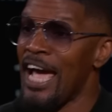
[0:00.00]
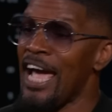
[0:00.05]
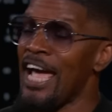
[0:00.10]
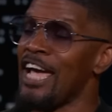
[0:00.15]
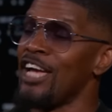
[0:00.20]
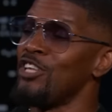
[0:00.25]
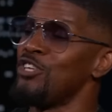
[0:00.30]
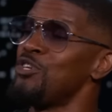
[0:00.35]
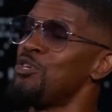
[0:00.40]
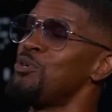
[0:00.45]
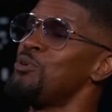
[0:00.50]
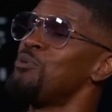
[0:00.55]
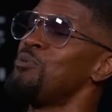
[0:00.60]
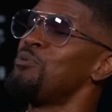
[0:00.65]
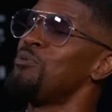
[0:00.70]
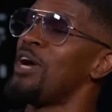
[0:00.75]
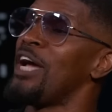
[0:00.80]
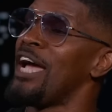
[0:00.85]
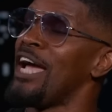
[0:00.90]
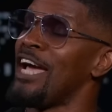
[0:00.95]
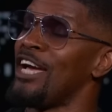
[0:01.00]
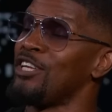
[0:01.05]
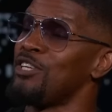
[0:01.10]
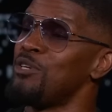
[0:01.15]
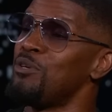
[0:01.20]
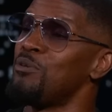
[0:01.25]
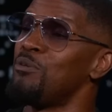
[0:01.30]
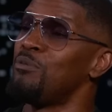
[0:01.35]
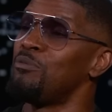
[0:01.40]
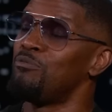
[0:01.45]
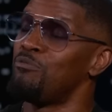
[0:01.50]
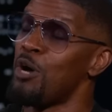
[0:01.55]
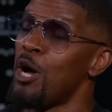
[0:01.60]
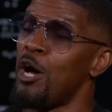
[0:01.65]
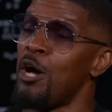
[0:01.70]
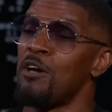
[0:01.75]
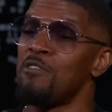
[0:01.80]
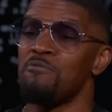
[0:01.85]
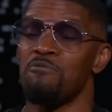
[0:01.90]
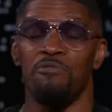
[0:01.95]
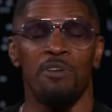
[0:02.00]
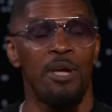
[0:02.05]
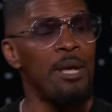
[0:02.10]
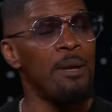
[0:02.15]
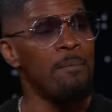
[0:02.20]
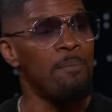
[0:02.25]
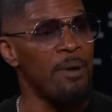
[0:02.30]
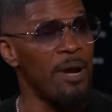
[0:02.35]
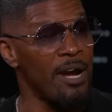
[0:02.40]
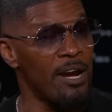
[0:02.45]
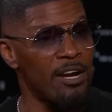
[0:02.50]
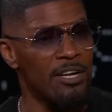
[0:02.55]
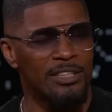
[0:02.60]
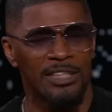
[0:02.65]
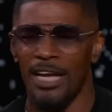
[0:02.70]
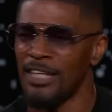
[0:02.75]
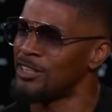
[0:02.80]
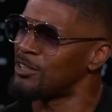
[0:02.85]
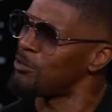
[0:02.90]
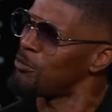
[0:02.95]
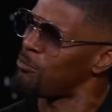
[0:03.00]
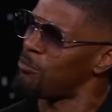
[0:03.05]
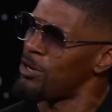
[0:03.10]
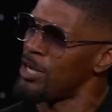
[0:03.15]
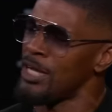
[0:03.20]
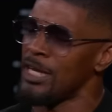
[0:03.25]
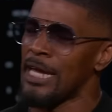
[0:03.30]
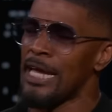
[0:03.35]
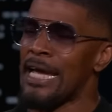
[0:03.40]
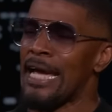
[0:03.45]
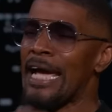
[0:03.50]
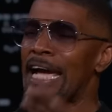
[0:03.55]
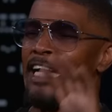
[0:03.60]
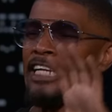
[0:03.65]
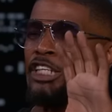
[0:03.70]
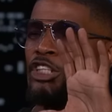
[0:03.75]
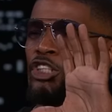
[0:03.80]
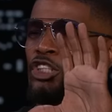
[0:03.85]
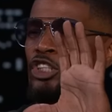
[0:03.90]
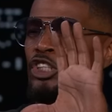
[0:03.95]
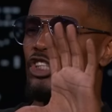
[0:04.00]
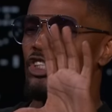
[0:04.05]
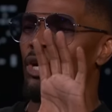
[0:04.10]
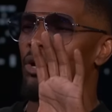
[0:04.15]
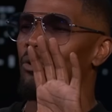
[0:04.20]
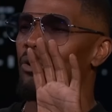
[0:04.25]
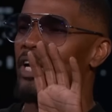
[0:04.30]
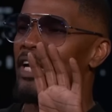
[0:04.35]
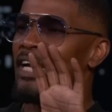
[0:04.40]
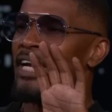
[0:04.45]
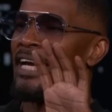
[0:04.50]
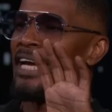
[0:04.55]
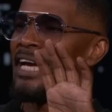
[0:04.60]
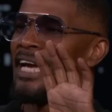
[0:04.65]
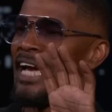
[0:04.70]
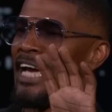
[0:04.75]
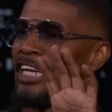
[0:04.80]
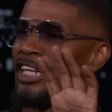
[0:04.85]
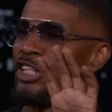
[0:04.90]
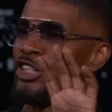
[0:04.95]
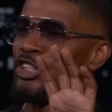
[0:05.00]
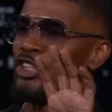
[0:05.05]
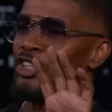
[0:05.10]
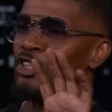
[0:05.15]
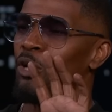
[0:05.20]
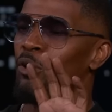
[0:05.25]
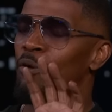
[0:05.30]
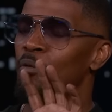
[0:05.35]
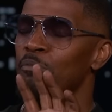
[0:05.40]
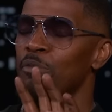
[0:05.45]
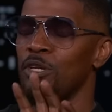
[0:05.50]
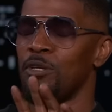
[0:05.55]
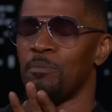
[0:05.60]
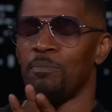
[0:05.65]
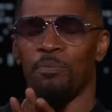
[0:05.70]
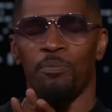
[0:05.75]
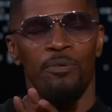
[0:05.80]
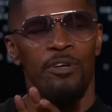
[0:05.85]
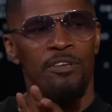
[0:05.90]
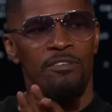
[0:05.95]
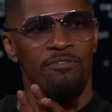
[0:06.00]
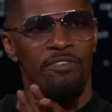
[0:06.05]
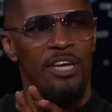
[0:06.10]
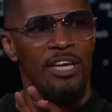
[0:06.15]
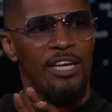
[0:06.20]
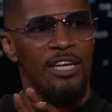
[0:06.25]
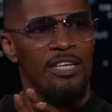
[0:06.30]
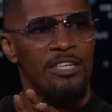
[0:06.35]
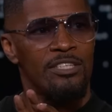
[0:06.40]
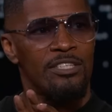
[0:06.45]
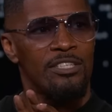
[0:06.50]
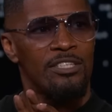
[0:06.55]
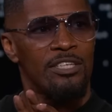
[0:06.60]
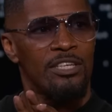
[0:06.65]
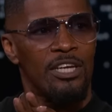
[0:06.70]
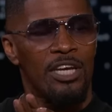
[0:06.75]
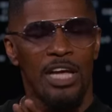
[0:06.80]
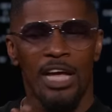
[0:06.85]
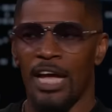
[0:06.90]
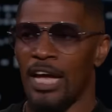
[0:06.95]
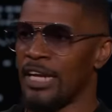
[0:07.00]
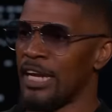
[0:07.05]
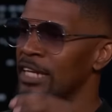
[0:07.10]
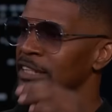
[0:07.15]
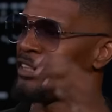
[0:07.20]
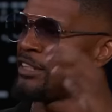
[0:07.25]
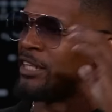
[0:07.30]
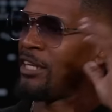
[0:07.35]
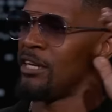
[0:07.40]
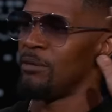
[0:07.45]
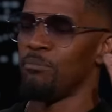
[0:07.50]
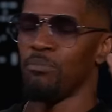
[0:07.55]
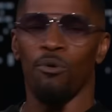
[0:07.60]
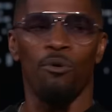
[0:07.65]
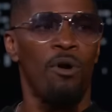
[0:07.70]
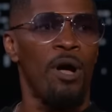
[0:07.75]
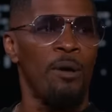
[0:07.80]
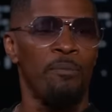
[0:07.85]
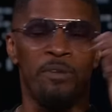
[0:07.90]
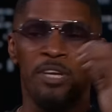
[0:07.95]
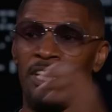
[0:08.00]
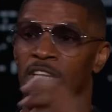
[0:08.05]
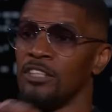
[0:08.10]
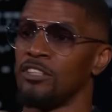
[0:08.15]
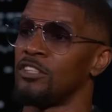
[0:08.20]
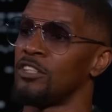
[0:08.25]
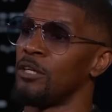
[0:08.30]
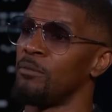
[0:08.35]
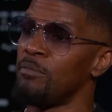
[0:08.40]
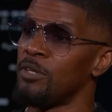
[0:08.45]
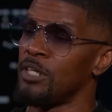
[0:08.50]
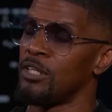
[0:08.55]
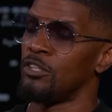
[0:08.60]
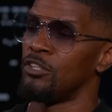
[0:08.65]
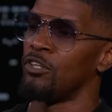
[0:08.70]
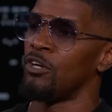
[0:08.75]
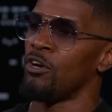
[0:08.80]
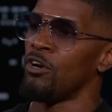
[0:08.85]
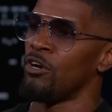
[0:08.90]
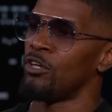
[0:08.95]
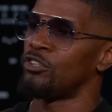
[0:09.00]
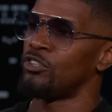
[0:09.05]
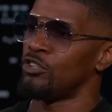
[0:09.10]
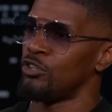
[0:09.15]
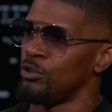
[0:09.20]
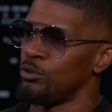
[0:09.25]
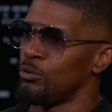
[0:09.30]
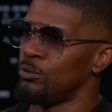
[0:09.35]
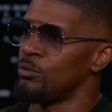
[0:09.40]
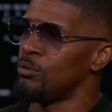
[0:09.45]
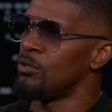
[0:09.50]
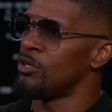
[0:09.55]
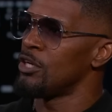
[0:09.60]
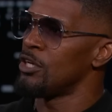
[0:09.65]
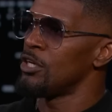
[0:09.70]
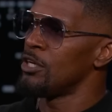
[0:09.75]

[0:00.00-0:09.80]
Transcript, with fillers: and you and you hunt vampires. I said, what? And he showed and he showed me the previs. and I said, bro, I'm in. Some of, there are two